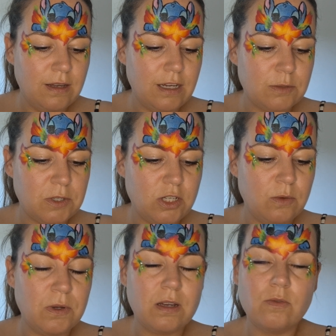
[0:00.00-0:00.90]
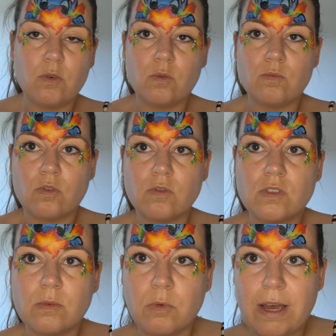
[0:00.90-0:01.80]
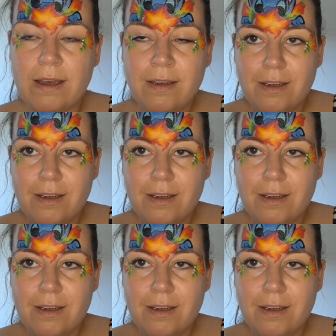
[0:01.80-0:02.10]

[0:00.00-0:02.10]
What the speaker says: especially when I've gone wrong somewhere,